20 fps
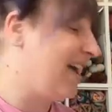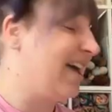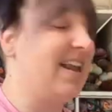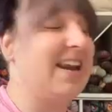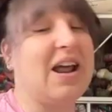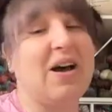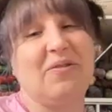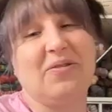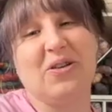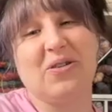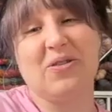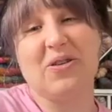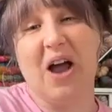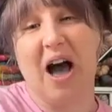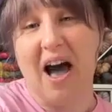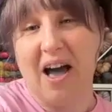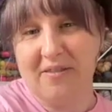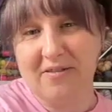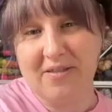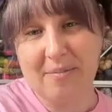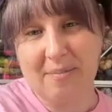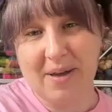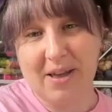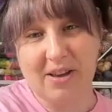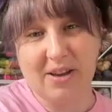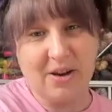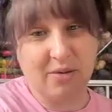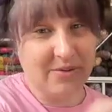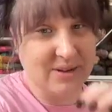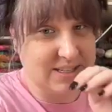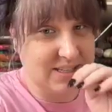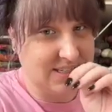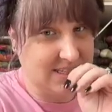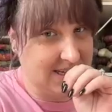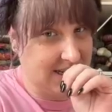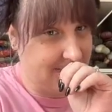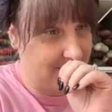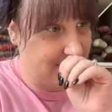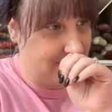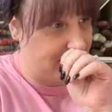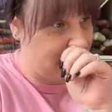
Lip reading: Now, if you're not familiar with Stephen